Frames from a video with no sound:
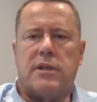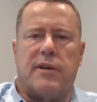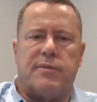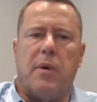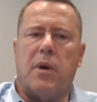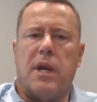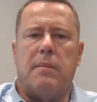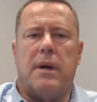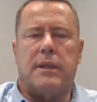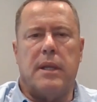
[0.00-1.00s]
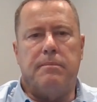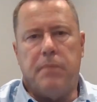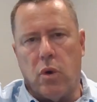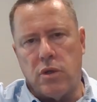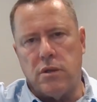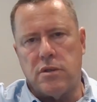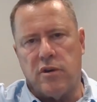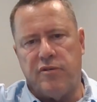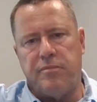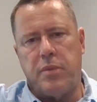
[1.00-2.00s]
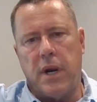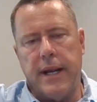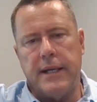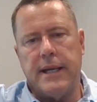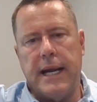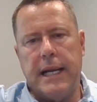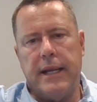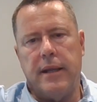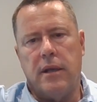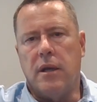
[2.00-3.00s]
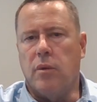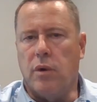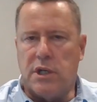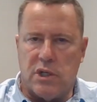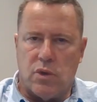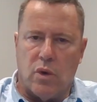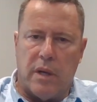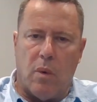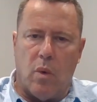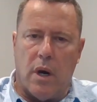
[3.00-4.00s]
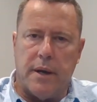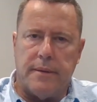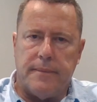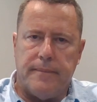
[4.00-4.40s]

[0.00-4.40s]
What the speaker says: I've spoken about the importance of praying daily, which is rule number one,